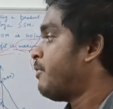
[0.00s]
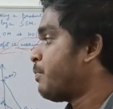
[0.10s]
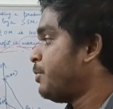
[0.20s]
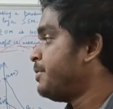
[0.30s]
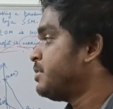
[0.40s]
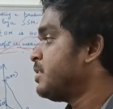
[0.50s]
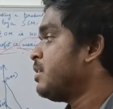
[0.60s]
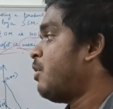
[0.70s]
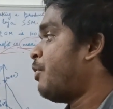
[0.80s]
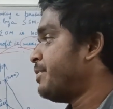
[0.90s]
For
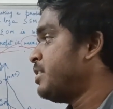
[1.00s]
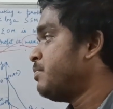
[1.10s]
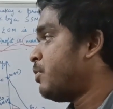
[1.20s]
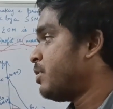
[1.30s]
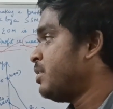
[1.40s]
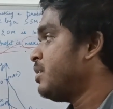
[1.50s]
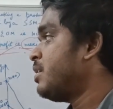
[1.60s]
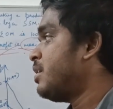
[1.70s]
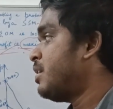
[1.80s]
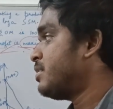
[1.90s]
producing ordinary model,
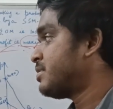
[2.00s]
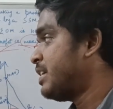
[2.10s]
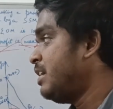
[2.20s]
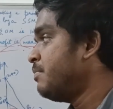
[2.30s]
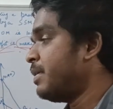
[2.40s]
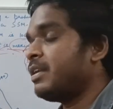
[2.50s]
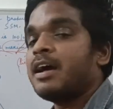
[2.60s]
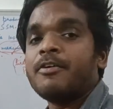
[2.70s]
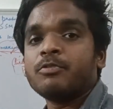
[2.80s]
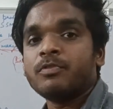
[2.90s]
a skilled man
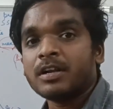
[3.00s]
have to